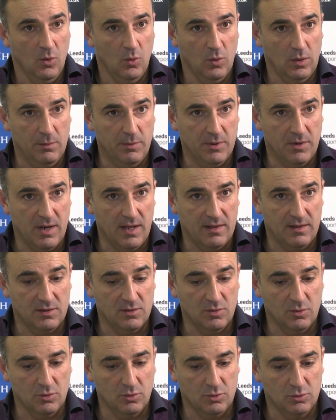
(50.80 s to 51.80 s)
We'll be ready
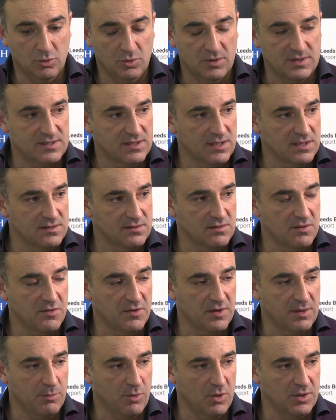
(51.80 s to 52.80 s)
to discuss the
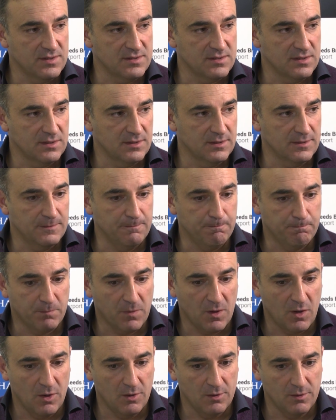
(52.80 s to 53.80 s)
3 points in
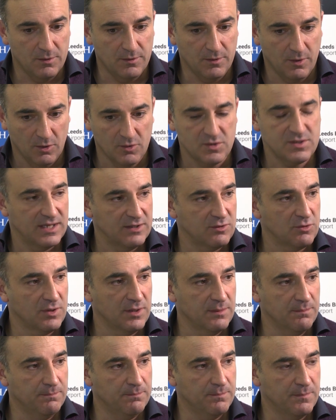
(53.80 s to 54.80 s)
the, on
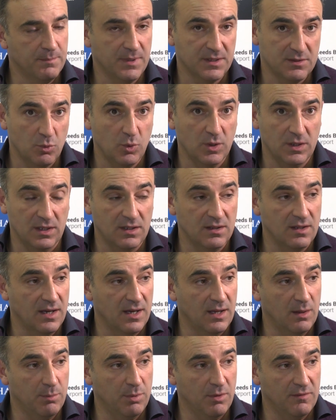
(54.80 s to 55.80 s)
Saturday. But we need the
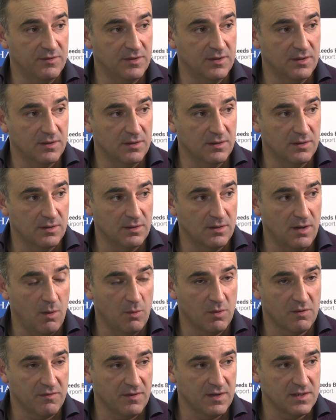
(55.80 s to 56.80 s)
help of
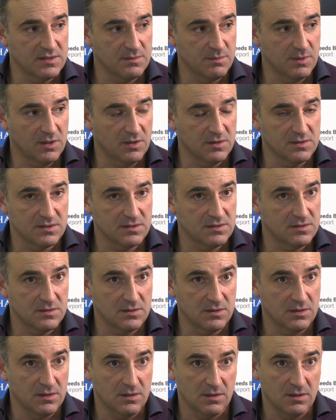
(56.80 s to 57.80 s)
our fans,
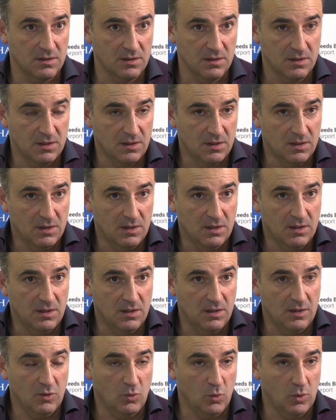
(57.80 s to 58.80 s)
because
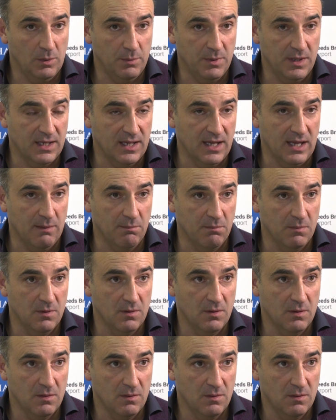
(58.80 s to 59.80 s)
it will be a
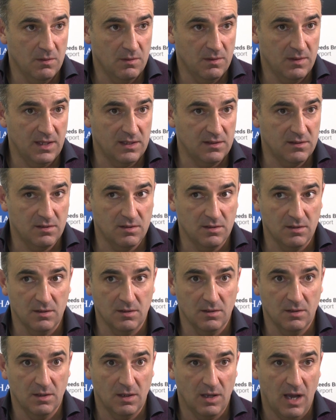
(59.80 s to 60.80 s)
game
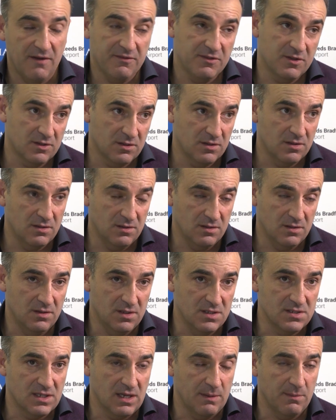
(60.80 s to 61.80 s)
that after
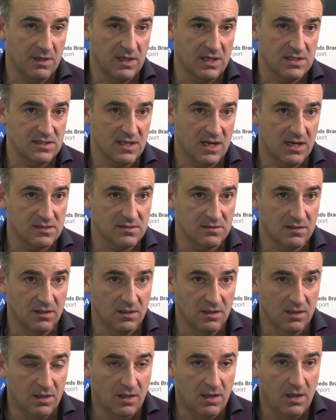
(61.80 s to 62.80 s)
this game against
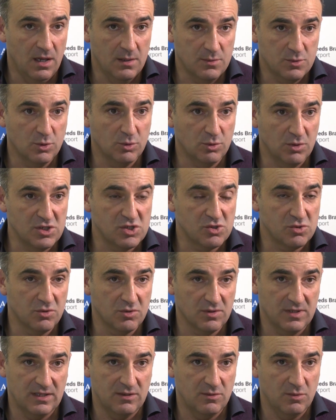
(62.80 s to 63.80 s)
Arsenal, absolutely
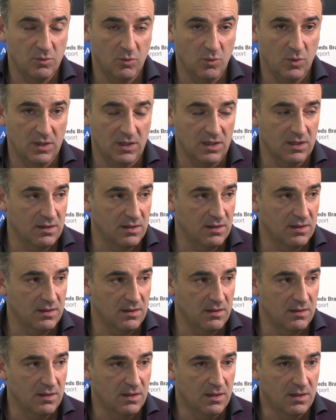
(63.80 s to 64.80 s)
sure that we need
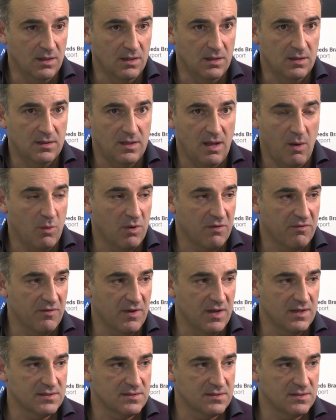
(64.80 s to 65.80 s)
our
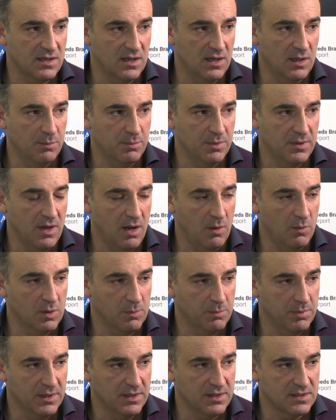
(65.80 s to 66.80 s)
fans, help our
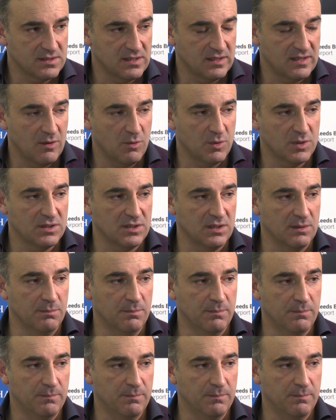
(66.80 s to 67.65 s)
players and our team.